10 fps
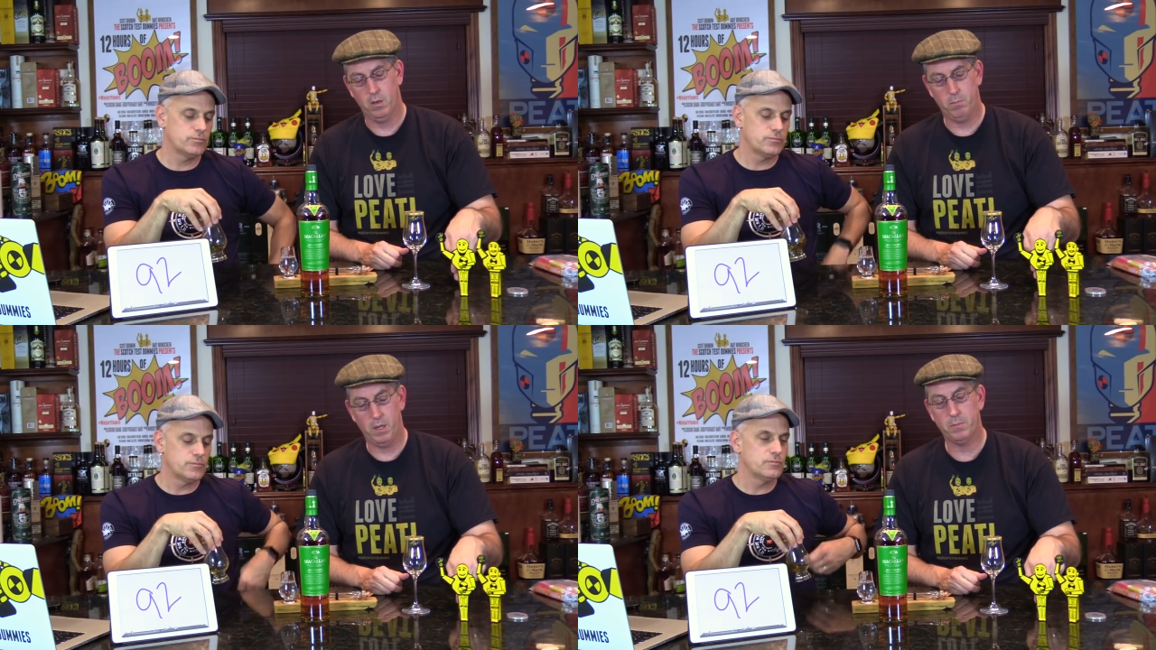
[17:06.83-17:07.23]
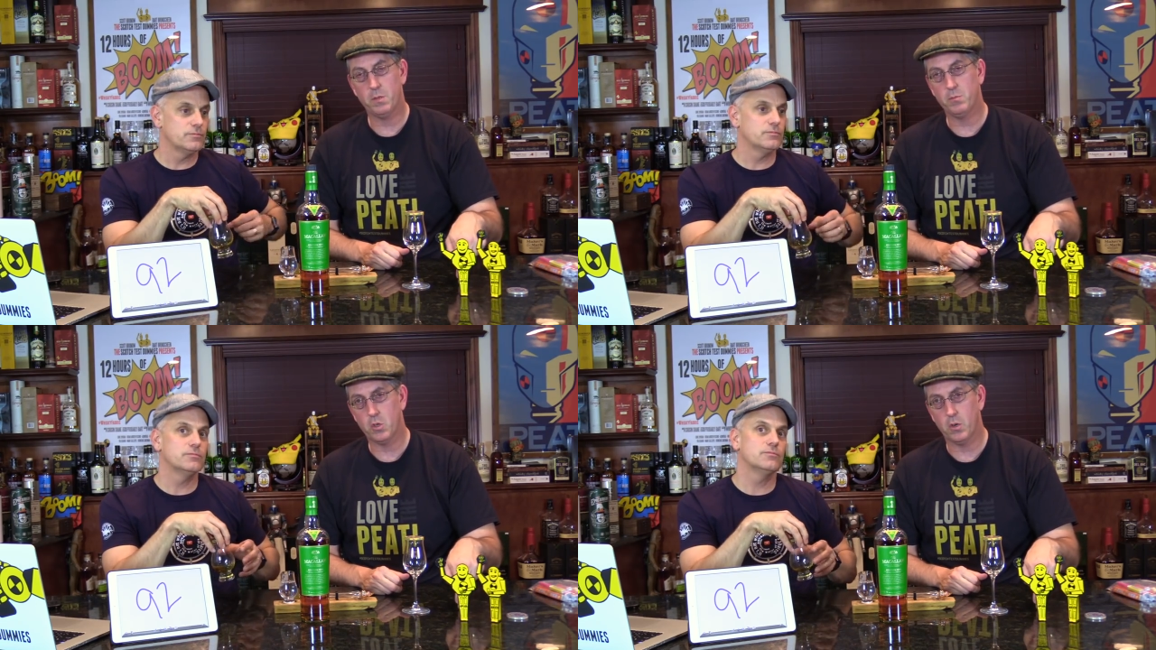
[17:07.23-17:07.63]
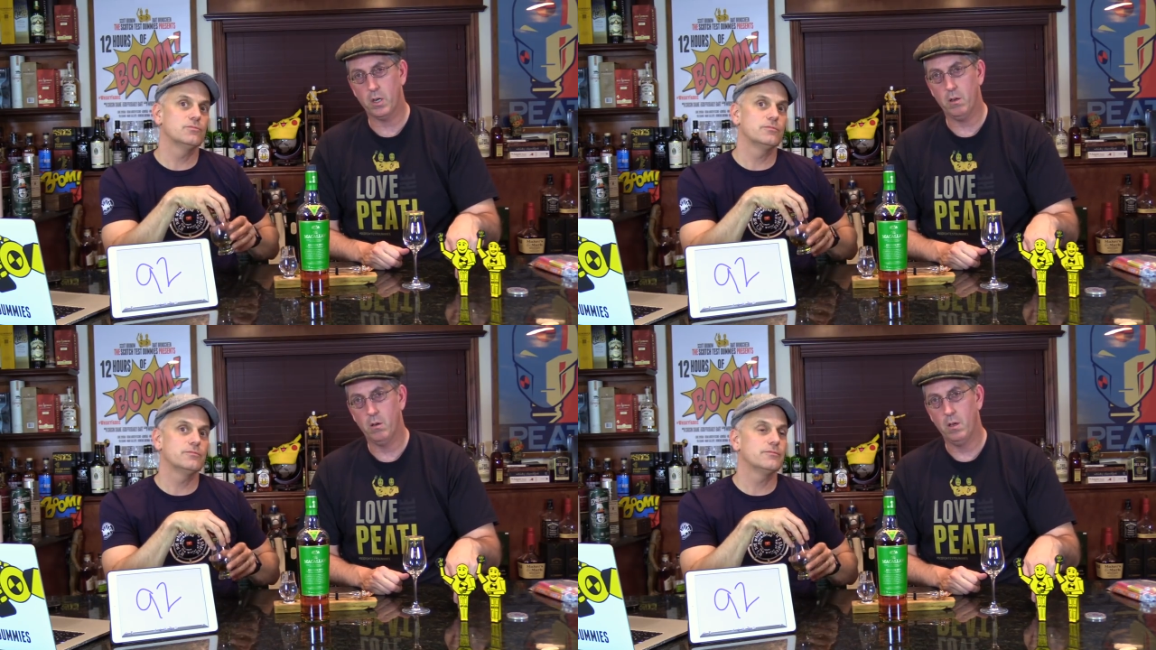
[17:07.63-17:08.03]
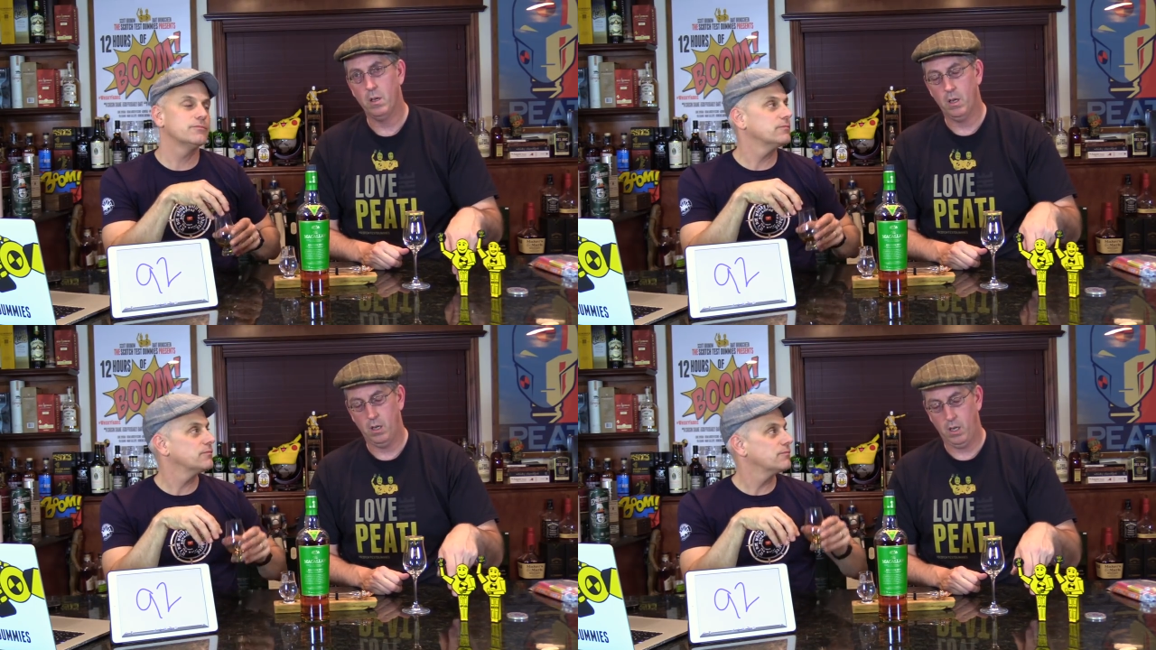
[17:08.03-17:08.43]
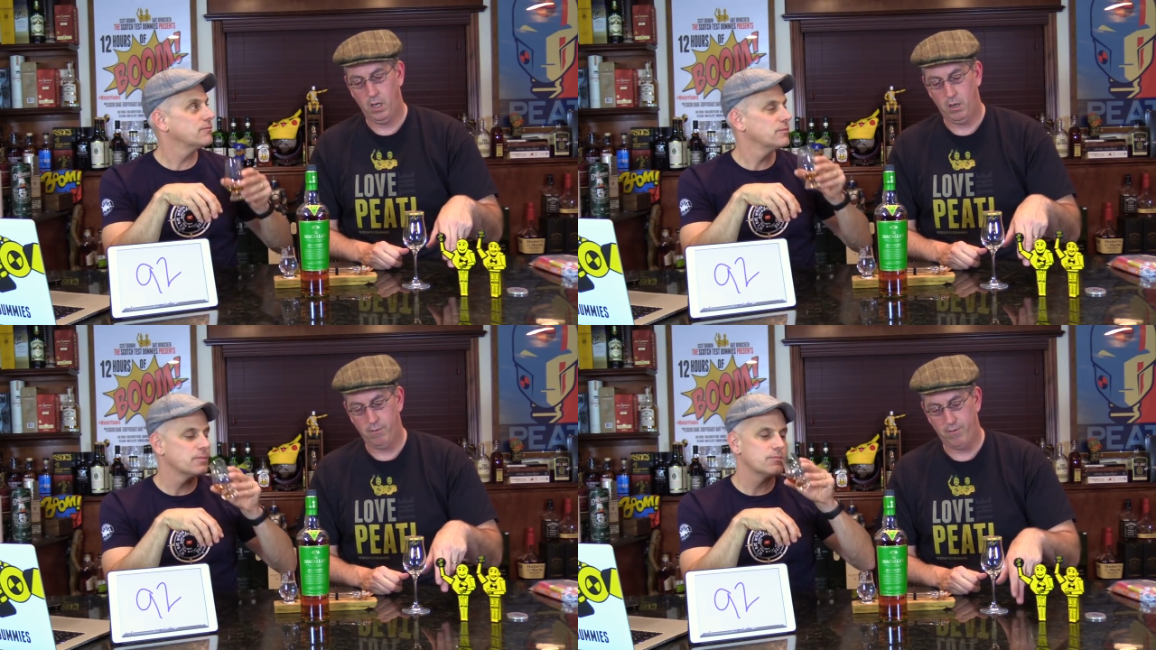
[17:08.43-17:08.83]
Speaker 1: Beam Suntory,
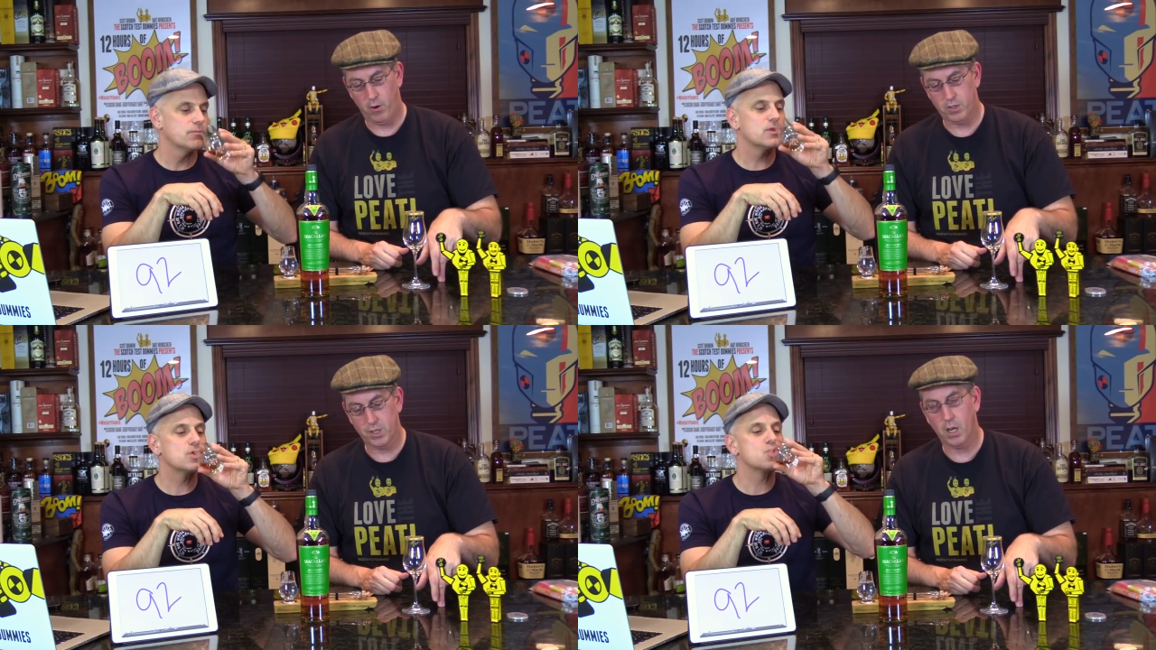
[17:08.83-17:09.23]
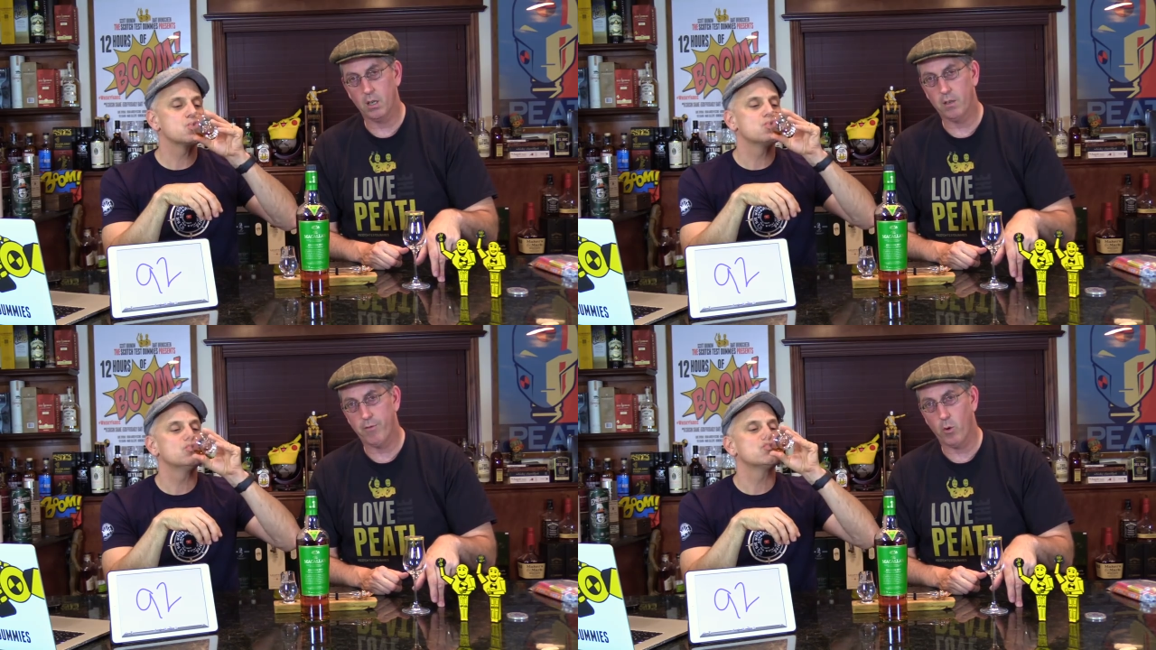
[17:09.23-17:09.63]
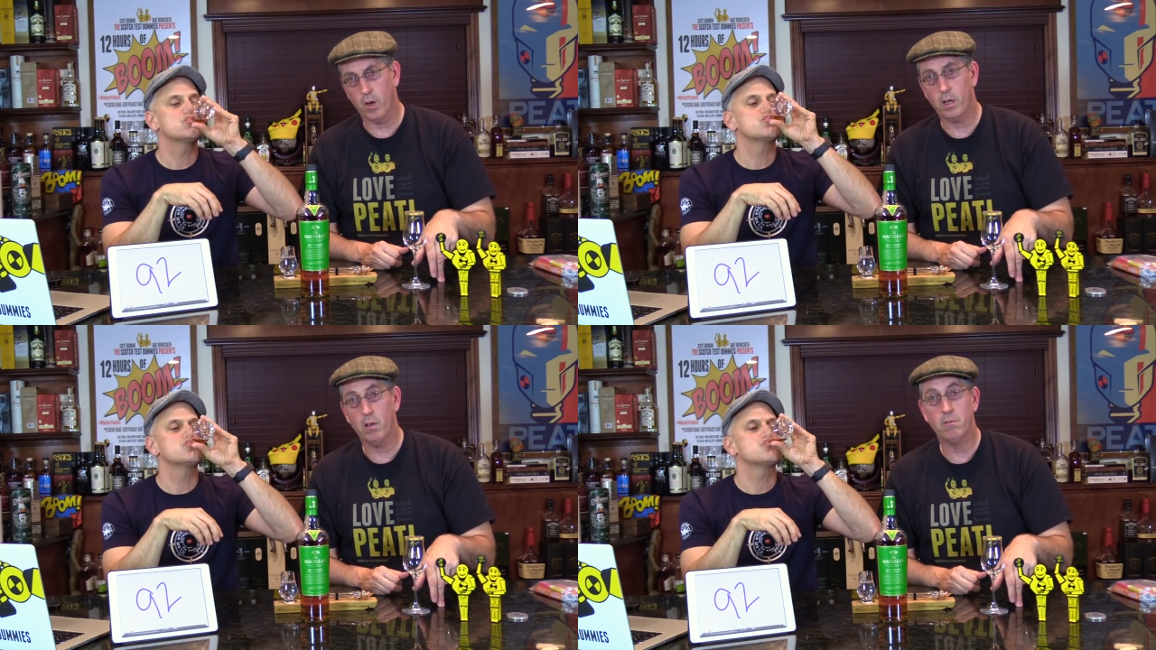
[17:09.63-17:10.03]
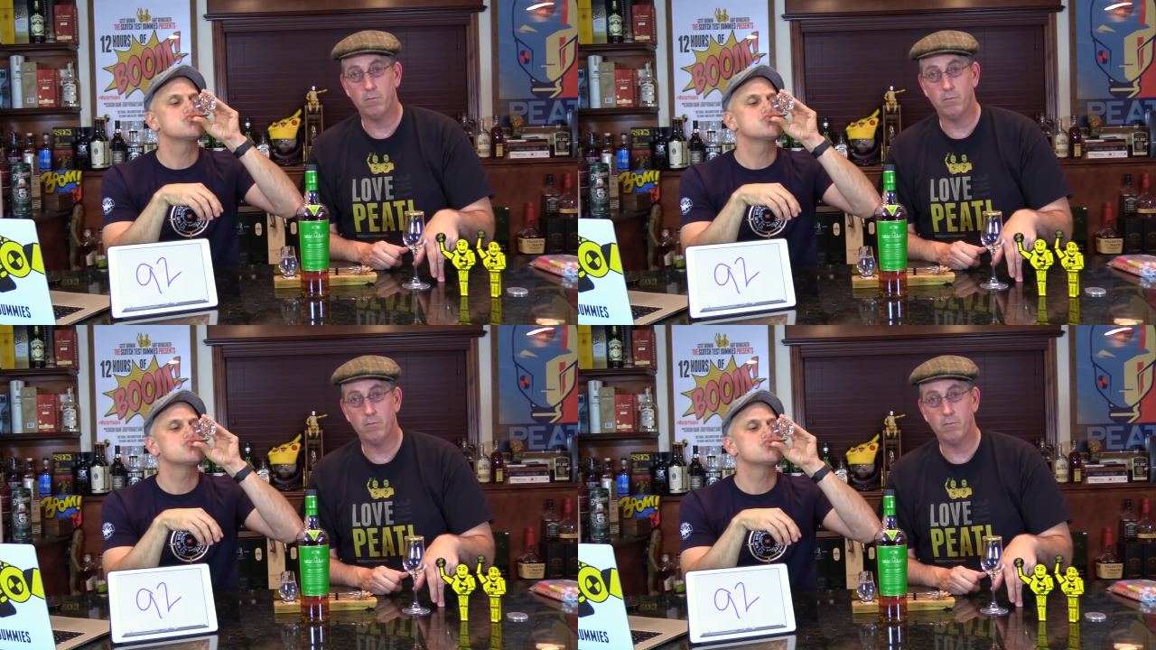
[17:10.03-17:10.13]
focusing on Laphroaig.